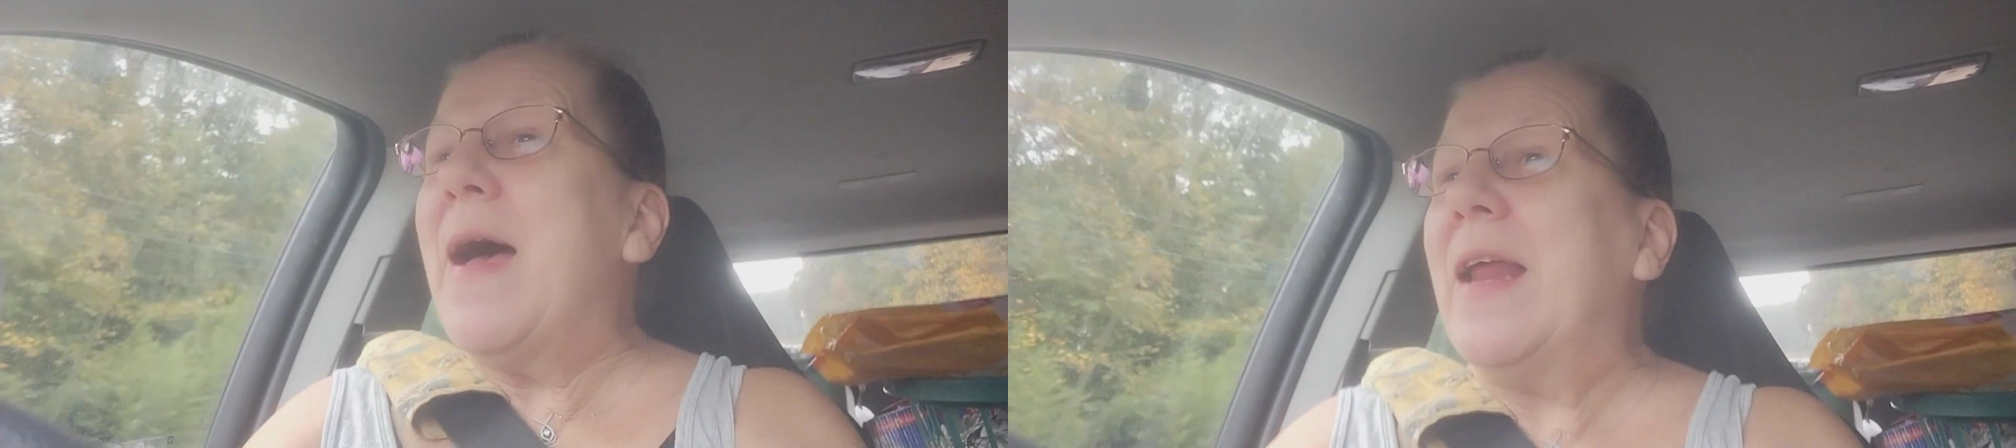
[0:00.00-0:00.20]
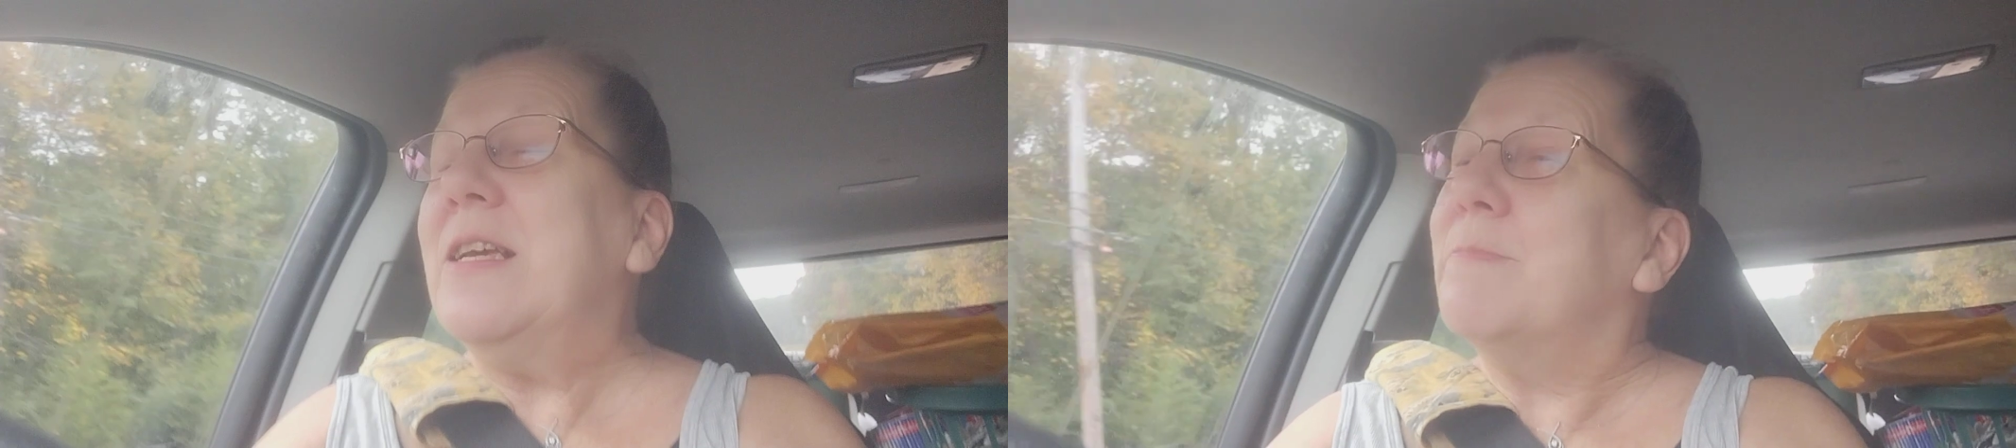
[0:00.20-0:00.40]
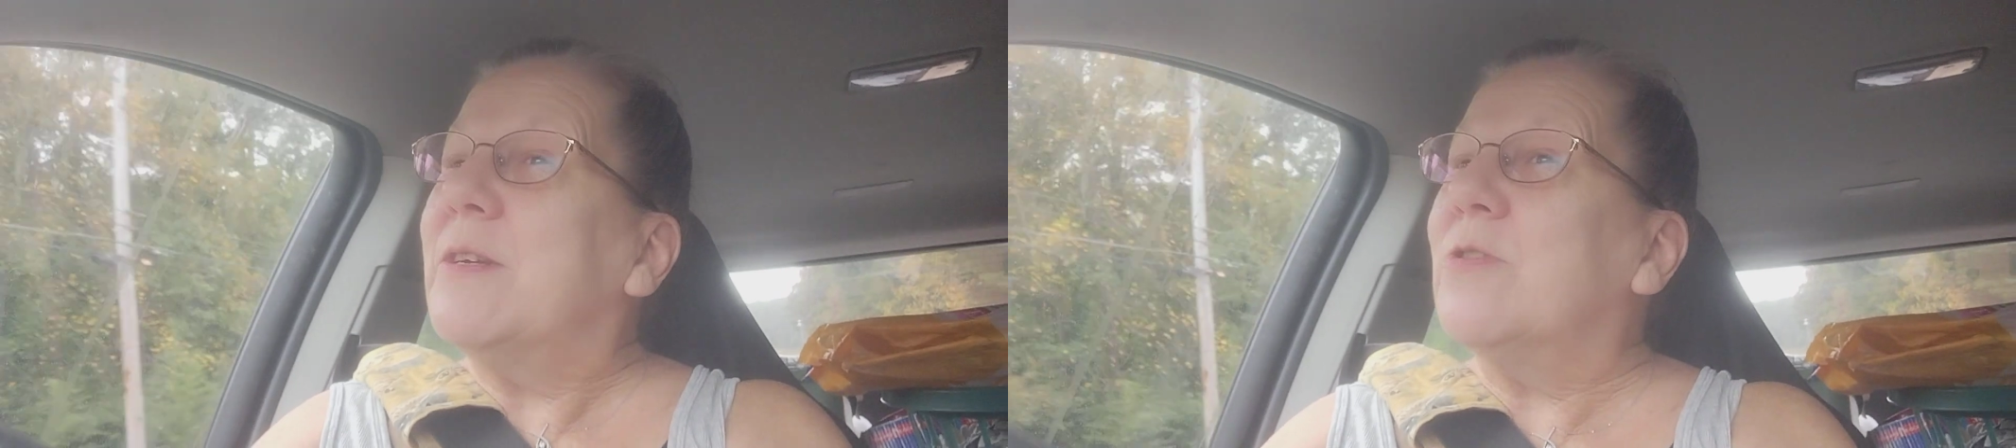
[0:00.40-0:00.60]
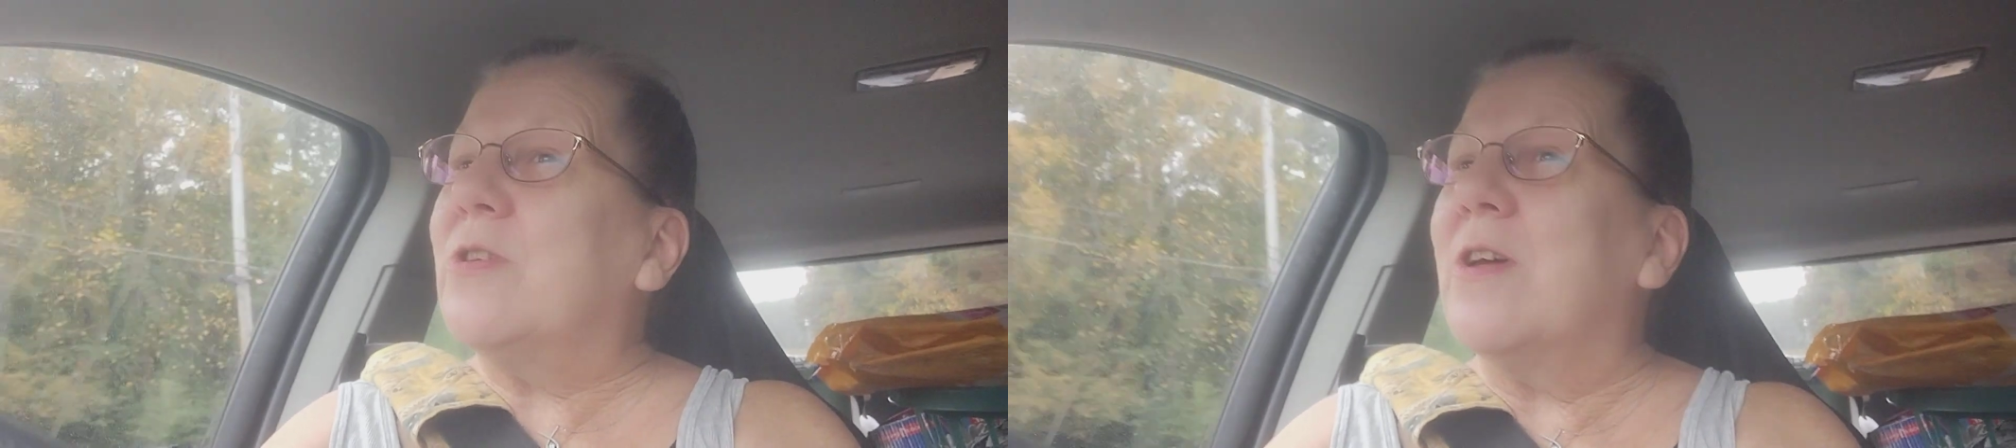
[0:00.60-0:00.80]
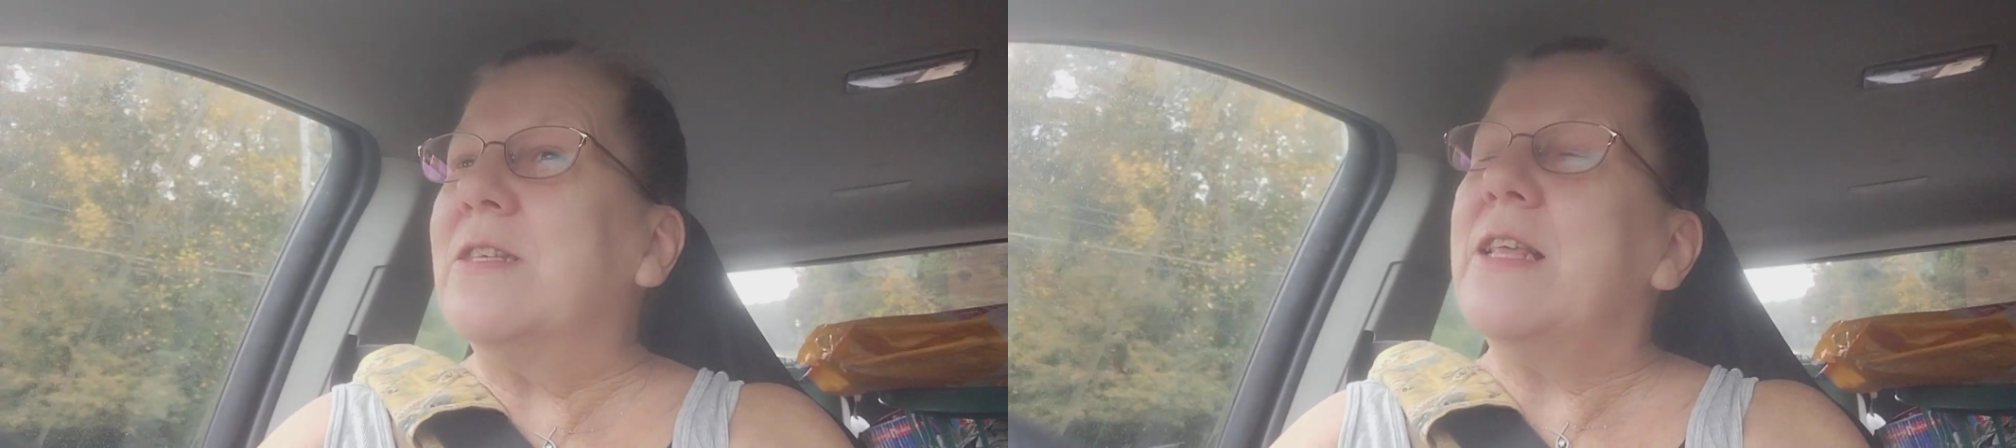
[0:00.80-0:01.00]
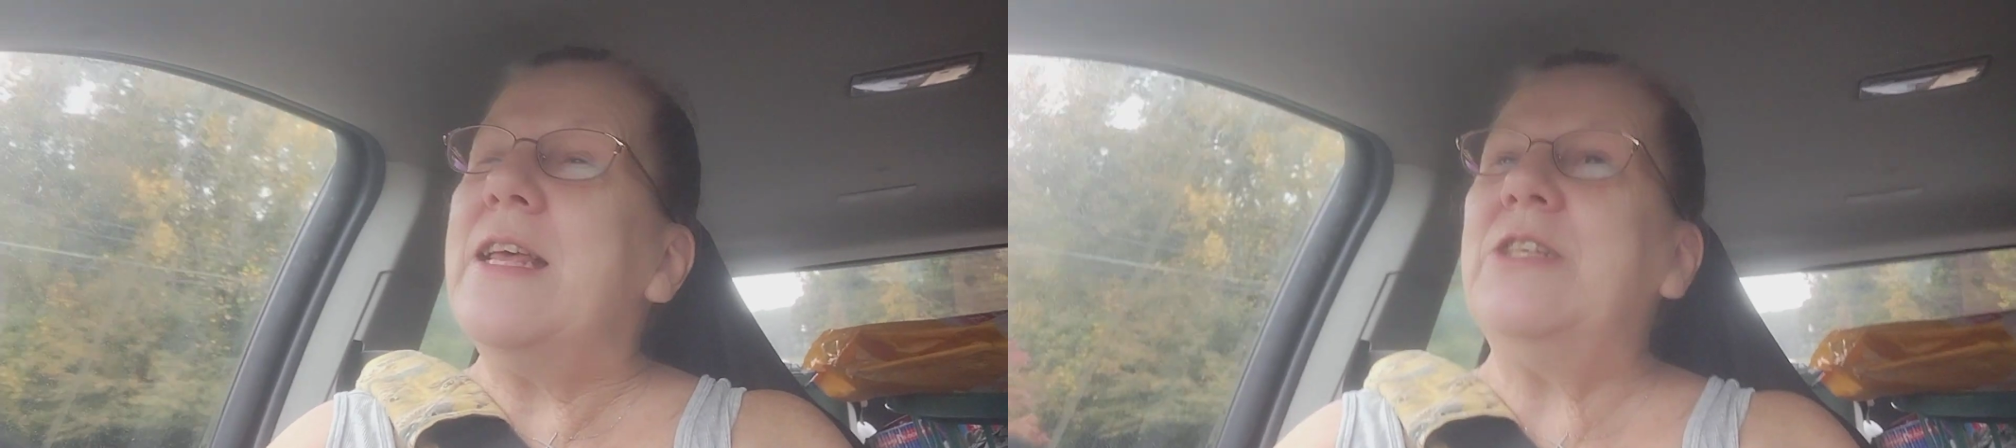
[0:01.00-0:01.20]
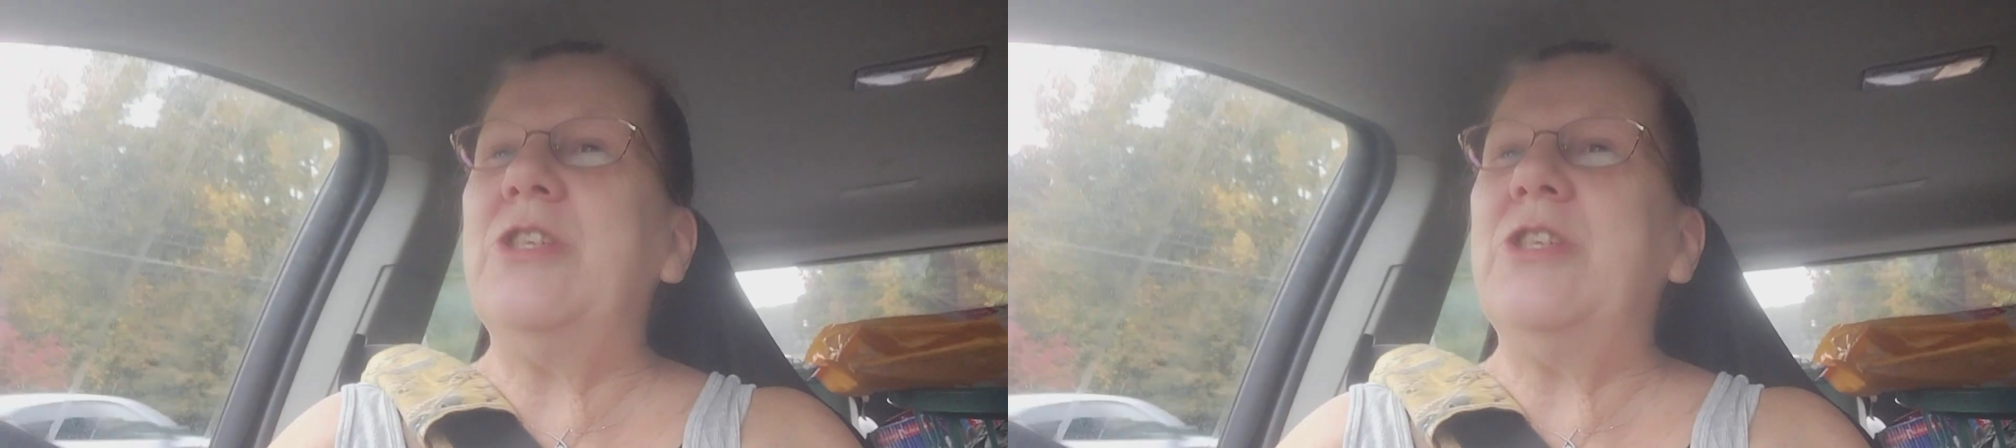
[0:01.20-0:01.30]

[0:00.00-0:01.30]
patties, special sauce, lettuce,